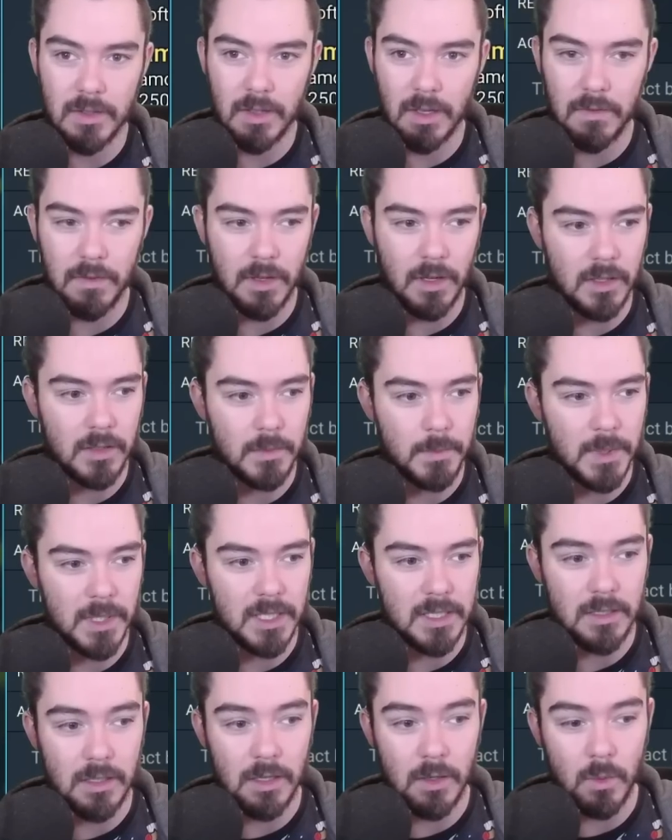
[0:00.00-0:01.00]
I've got her
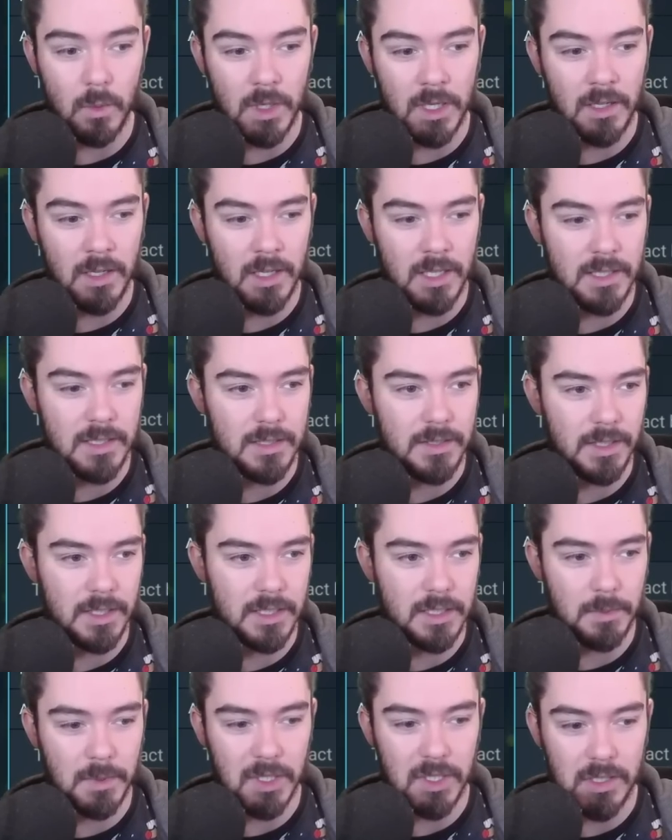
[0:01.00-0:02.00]
pretty slow,
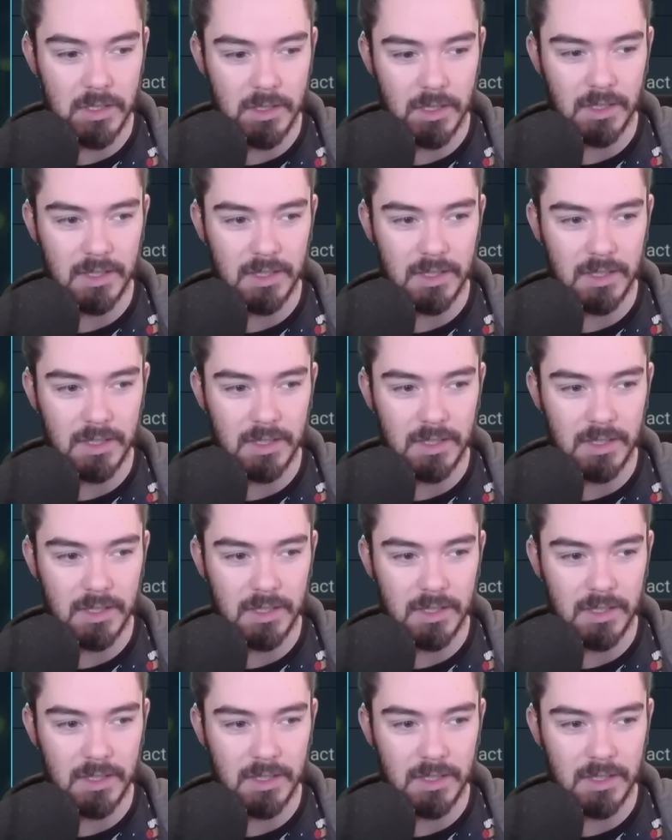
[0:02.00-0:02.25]
196, but she's got